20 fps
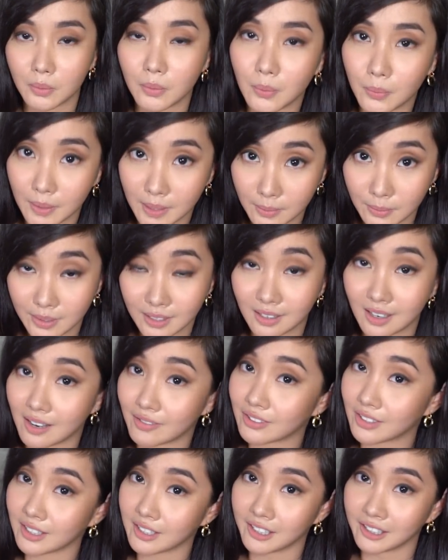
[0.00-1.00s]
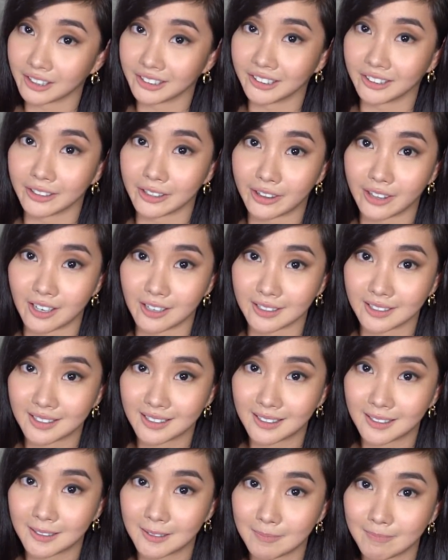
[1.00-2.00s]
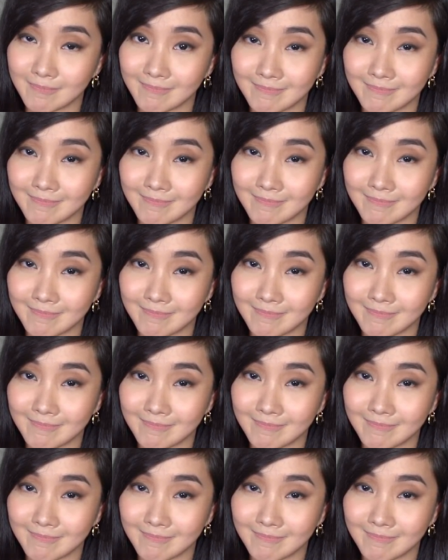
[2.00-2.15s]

We would love to hear your thoughts.